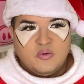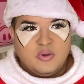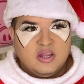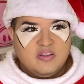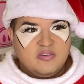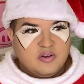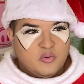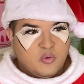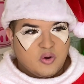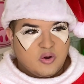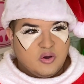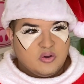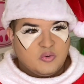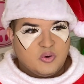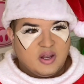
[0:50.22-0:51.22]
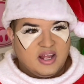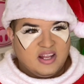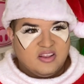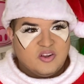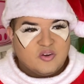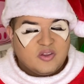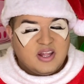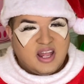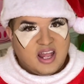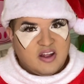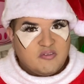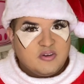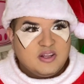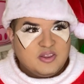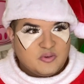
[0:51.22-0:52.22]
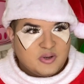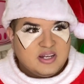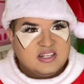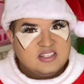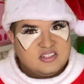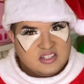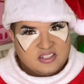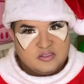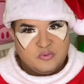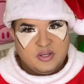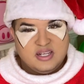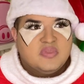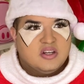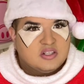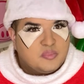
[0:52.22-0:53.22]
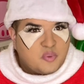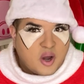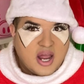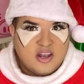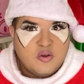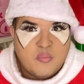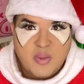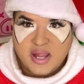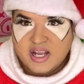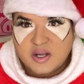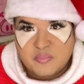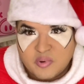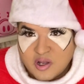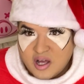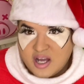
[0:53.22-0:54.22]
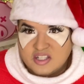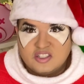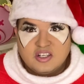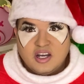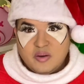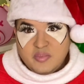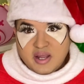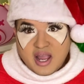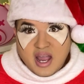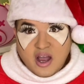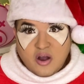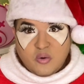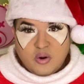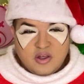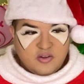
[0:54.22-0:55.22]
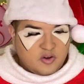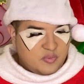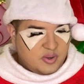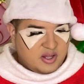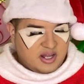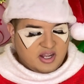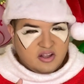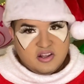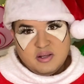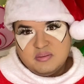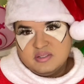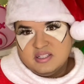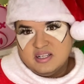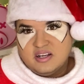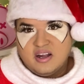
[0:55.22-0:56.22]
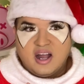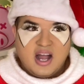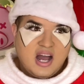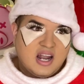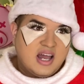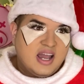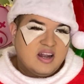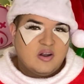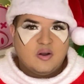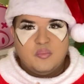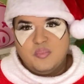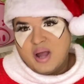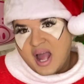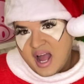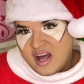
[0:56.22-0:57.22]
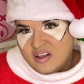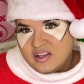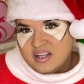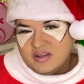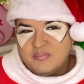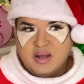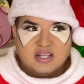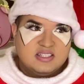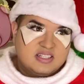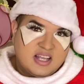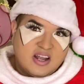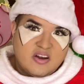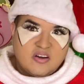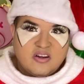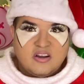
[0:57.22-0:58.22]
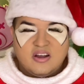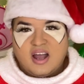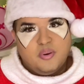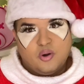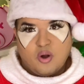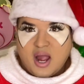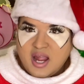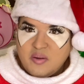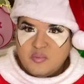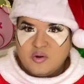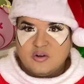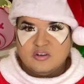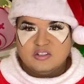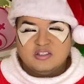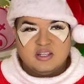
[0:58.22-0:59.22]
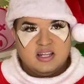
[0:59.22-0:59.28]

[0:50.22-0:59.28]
we live in a world where like literally every three to six weeks, there's a brand new makeup launch coming out, whether it be like a lipstick, a highlighter, a palette, mascara, primers,